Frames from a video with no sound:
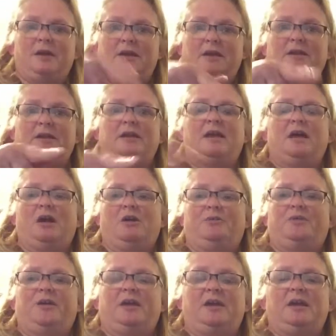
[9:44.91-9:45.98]
eat
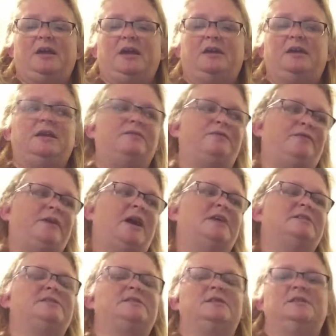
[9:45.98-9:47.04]
healthy, and eat
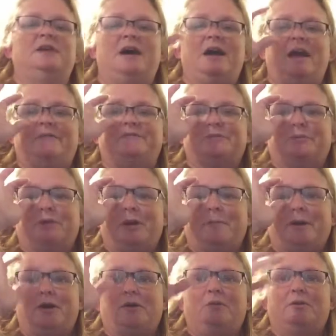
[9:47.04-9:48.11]
fast, and not have to worry
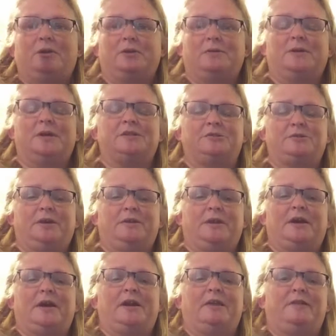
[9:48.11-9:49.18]
about going to the restaurant and
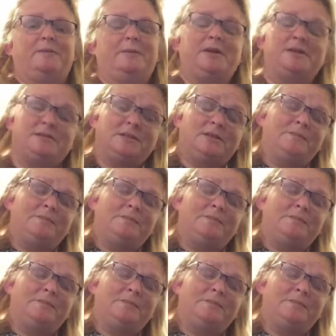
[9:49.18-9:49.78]
that kind of thing, because